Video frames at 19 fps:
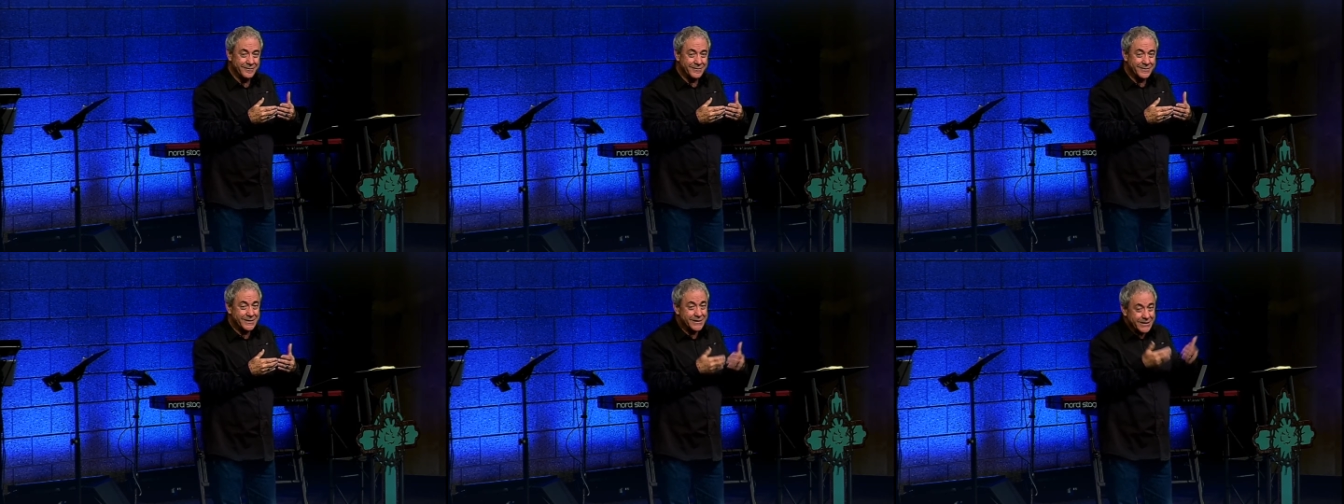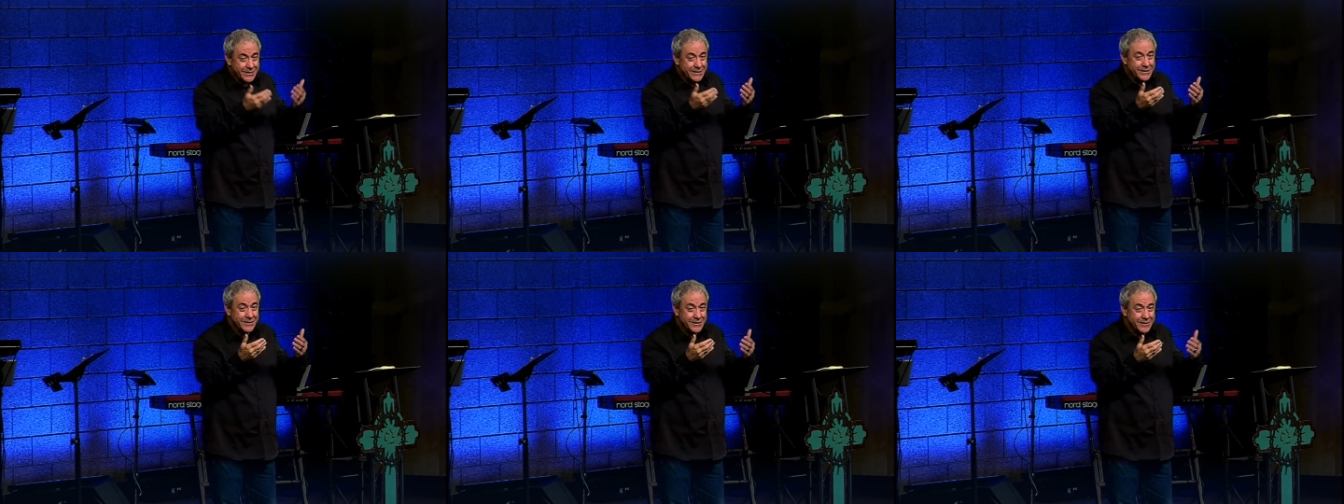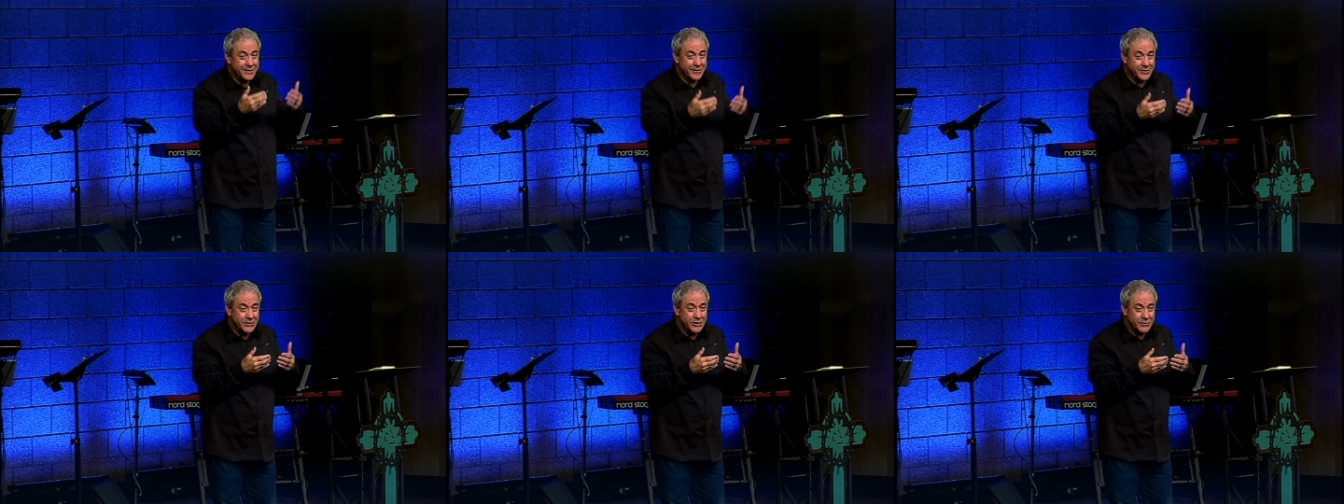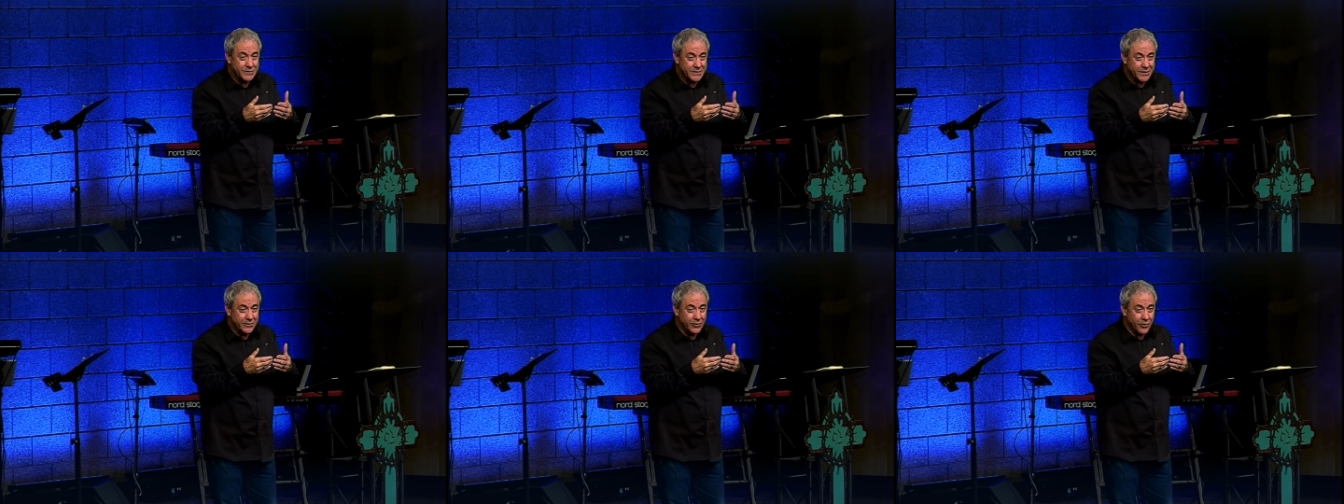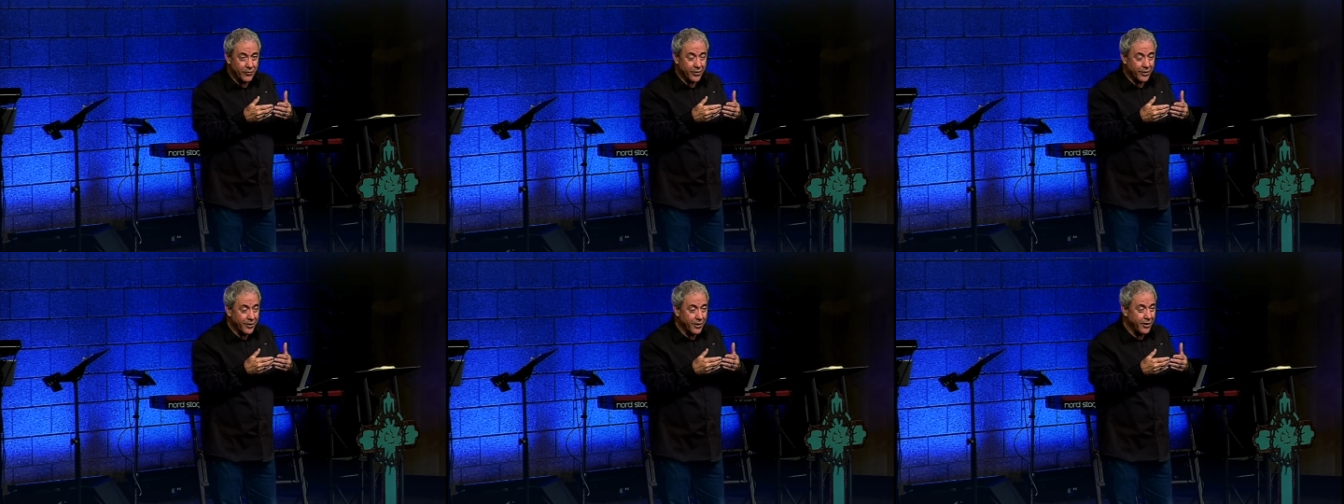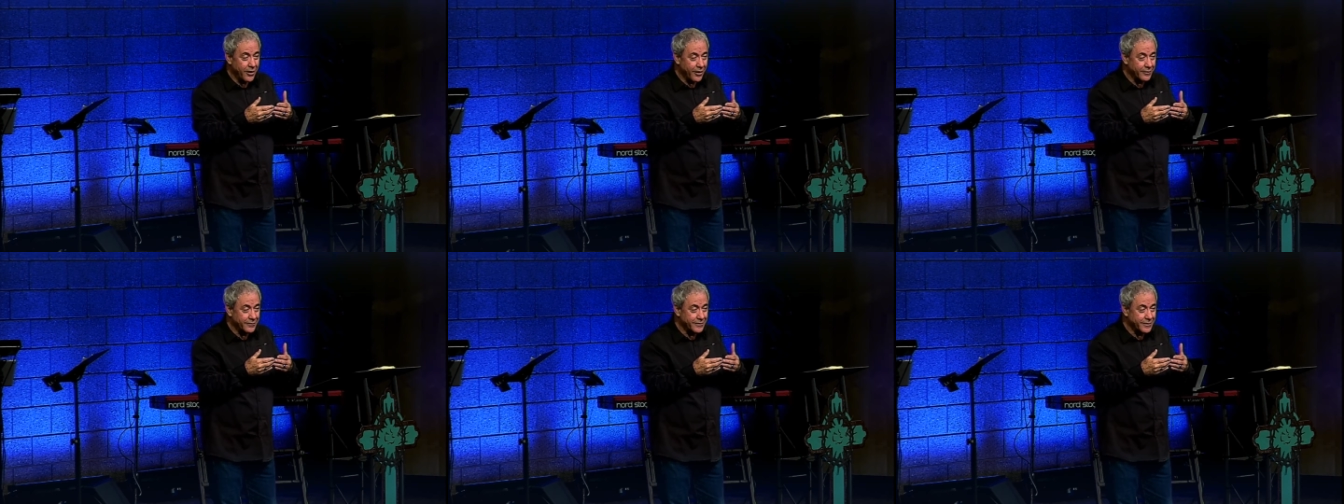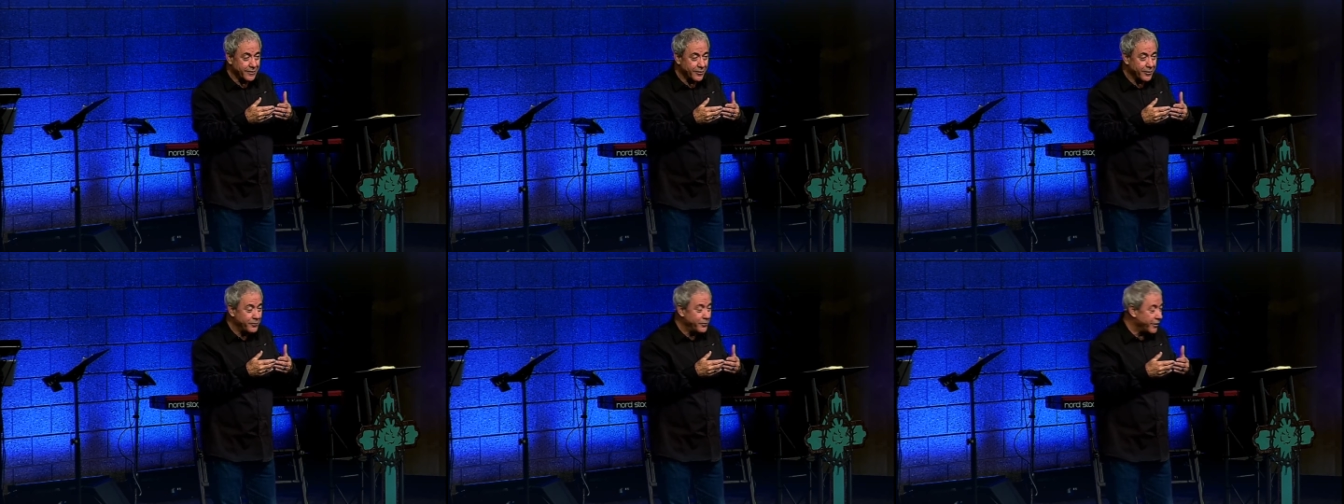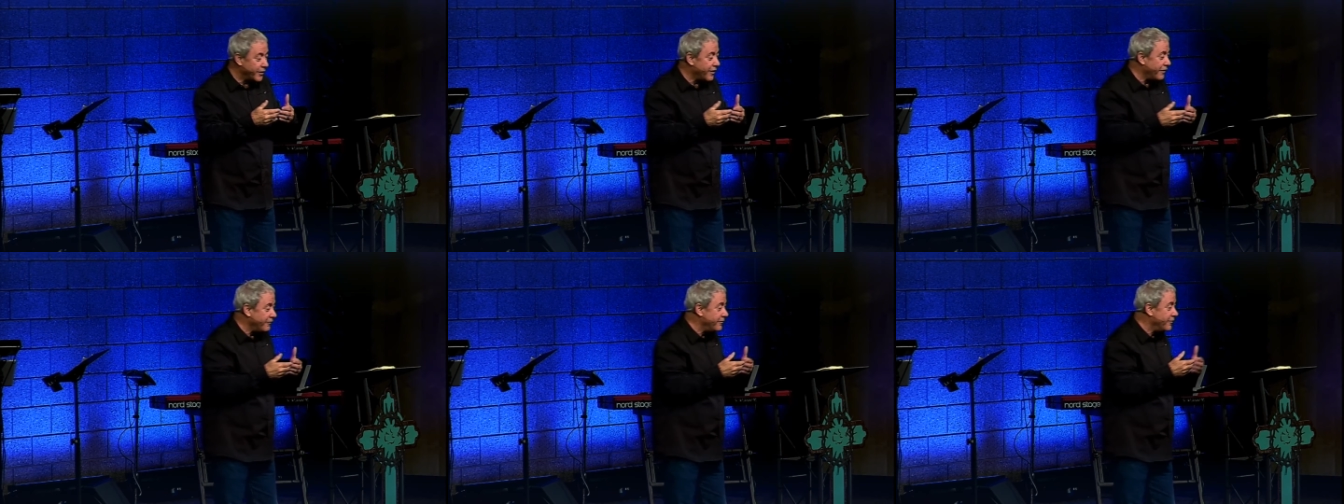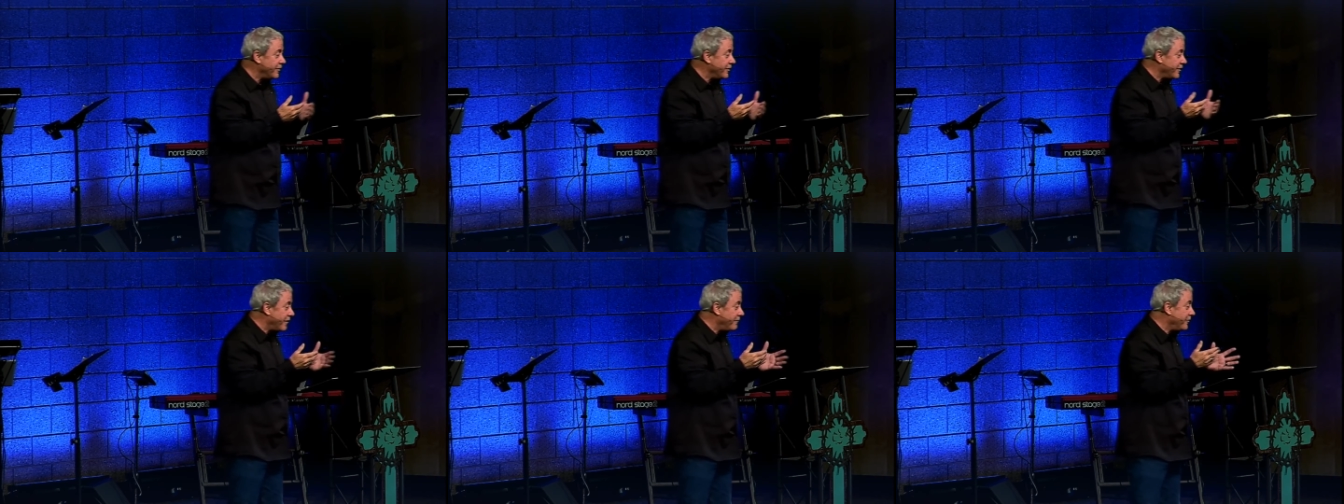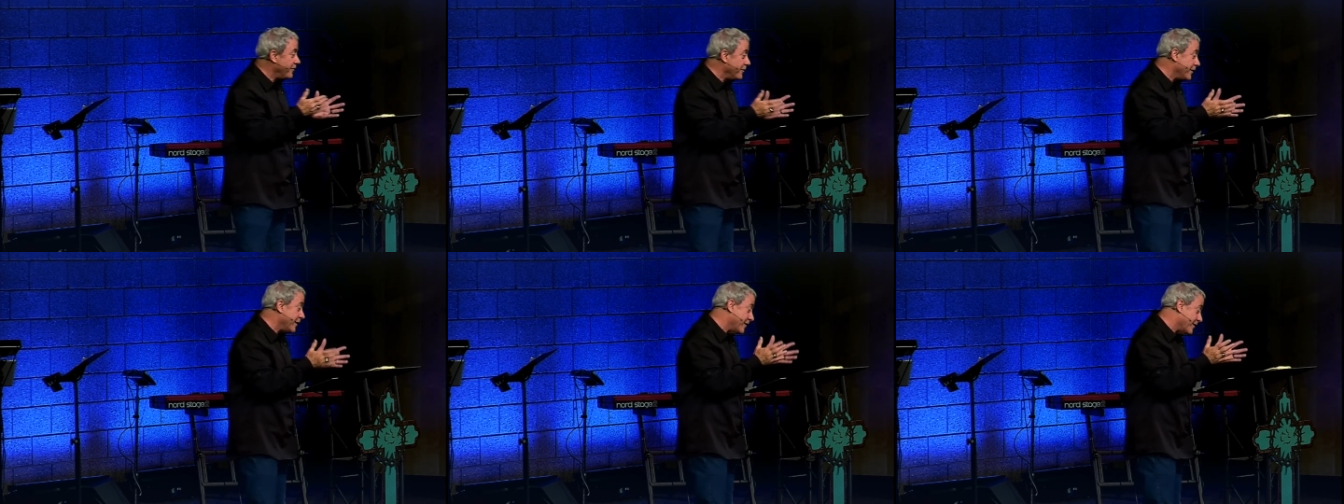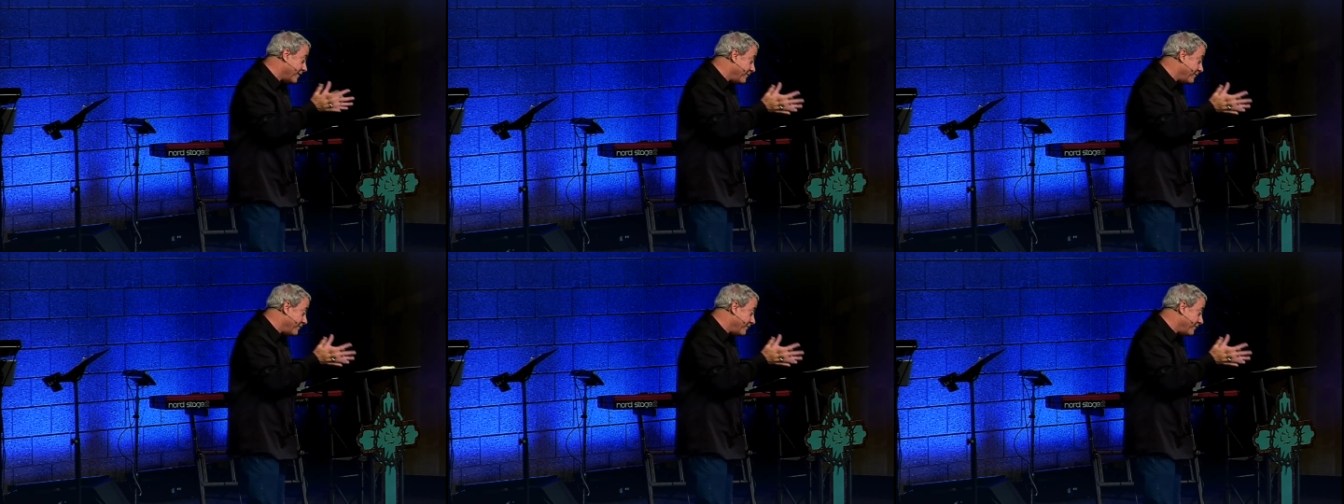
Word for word: See, you can choose to go or not, you know, but I really, I really, I